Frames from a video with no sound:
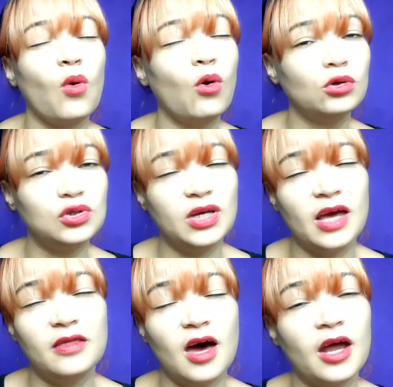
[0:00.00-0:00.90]

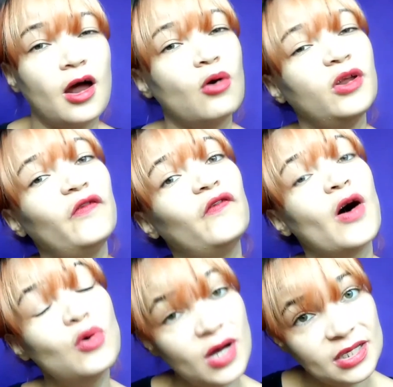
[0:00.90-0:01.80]
altogether and only
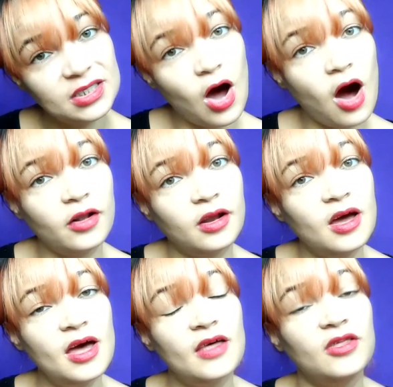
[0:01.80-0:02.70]
focus on
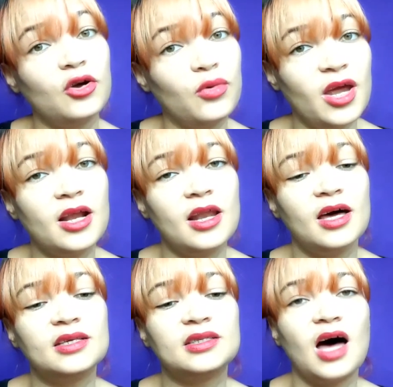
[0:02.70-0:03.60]
the green list,